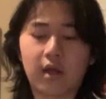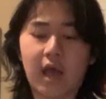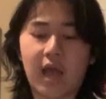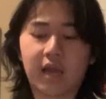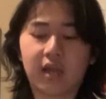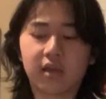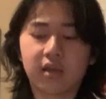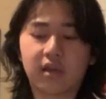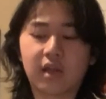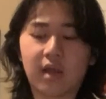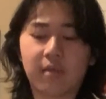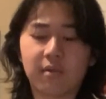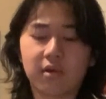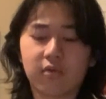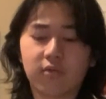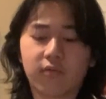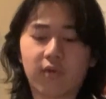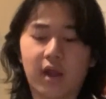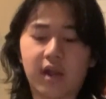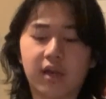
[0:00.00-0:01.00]

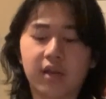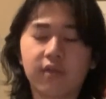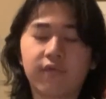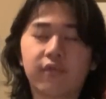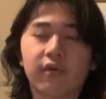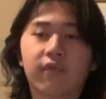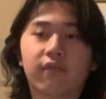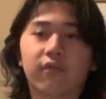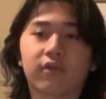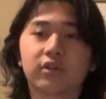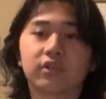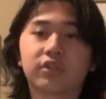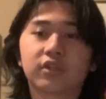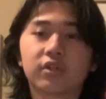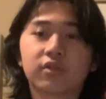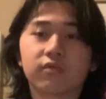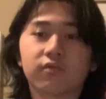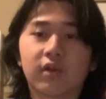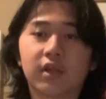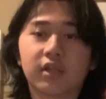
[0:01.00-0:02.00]
academic writing for first
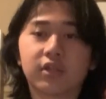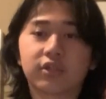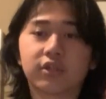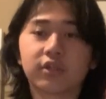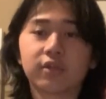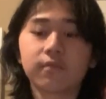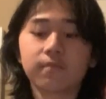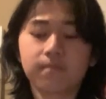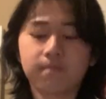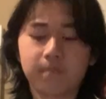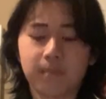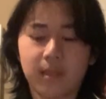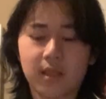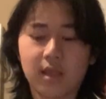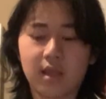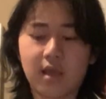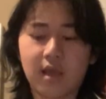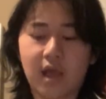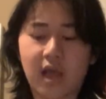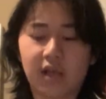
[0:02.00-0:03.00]
generation,
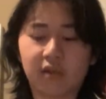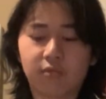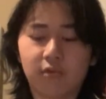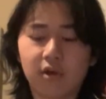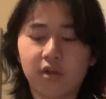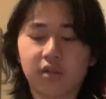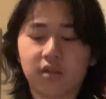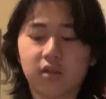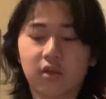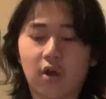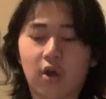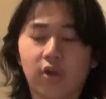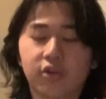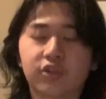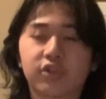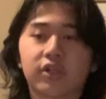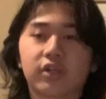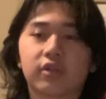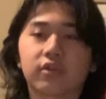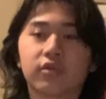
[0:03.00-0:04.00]
as well as
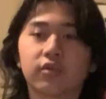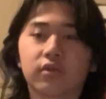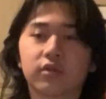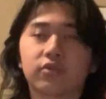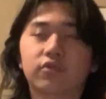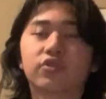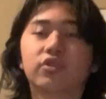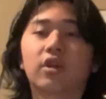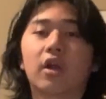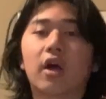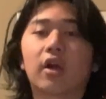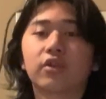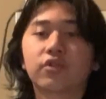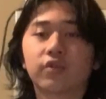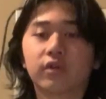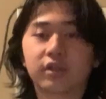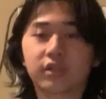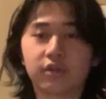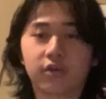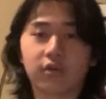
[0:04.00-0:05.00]

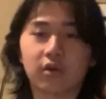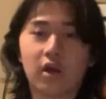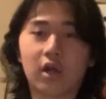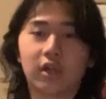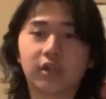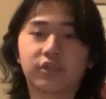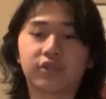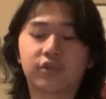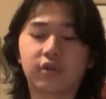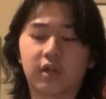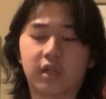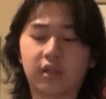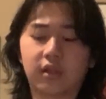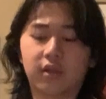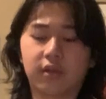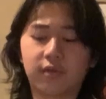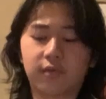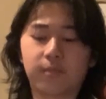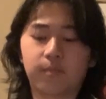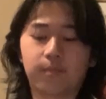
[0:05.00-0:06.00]
non-traditional college
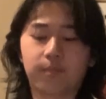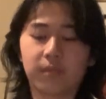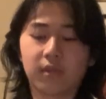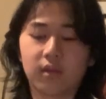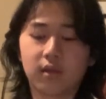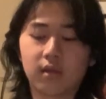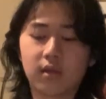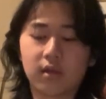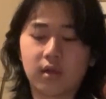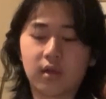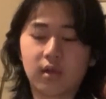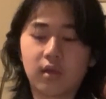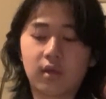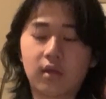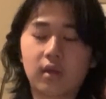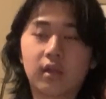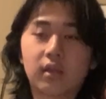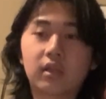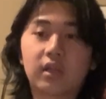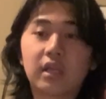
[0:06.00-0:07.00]
students.
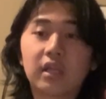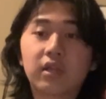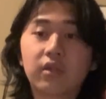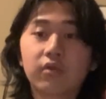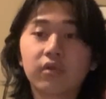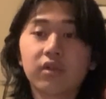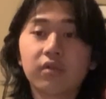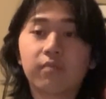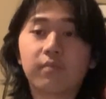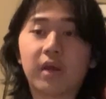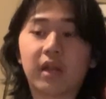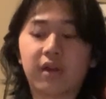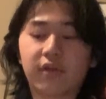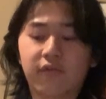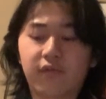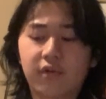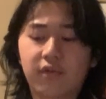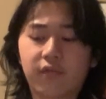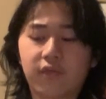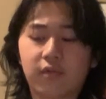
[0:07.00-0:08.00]
These students
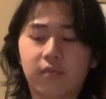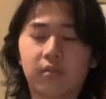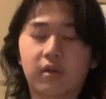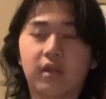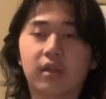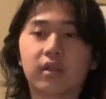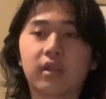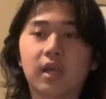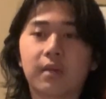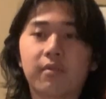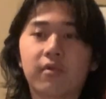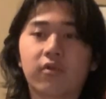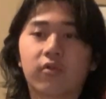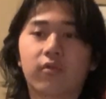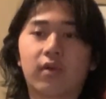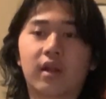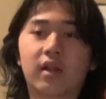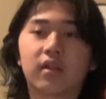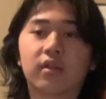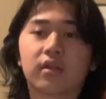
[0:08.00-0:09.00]
benefit from this type of
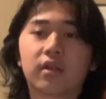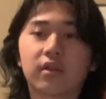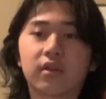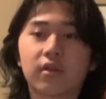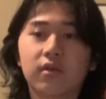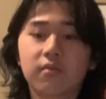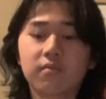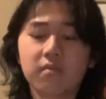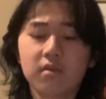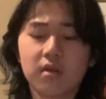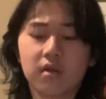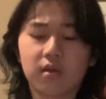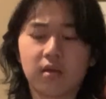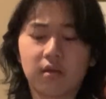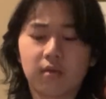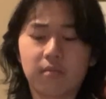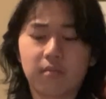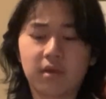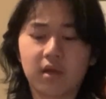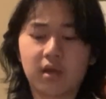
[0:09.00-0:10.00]
grading system
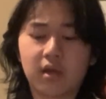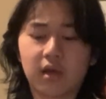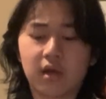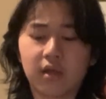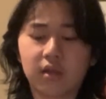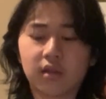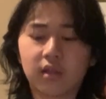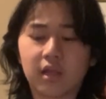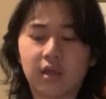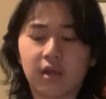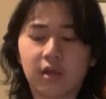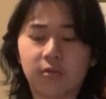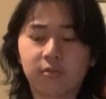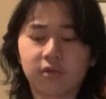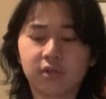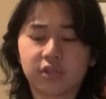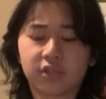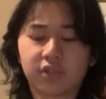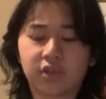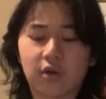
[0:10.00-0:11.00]
because it
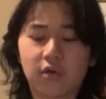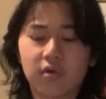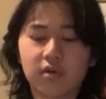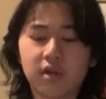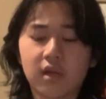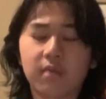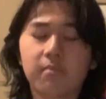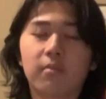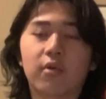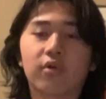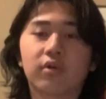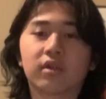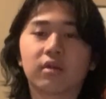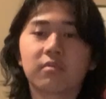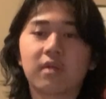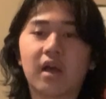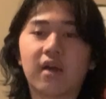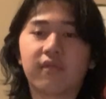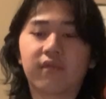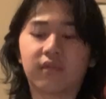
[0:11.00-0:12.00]
was shown that most
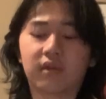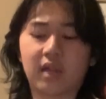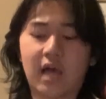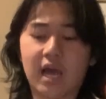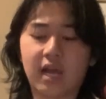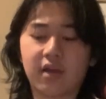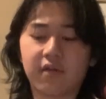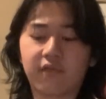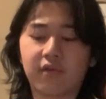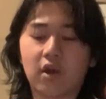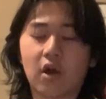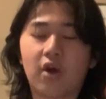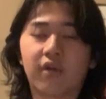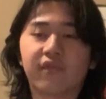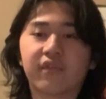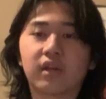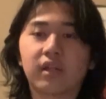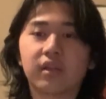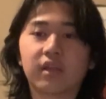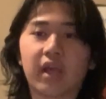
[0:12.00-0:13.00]
of them have lack of
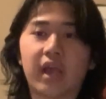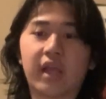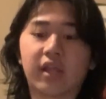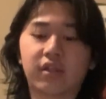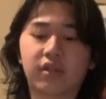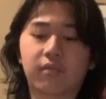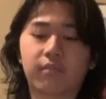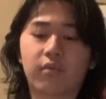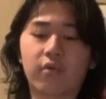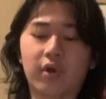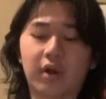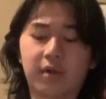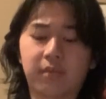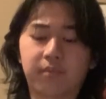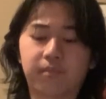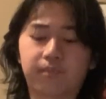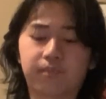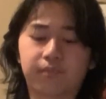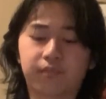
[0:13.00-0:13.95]
confidence and support.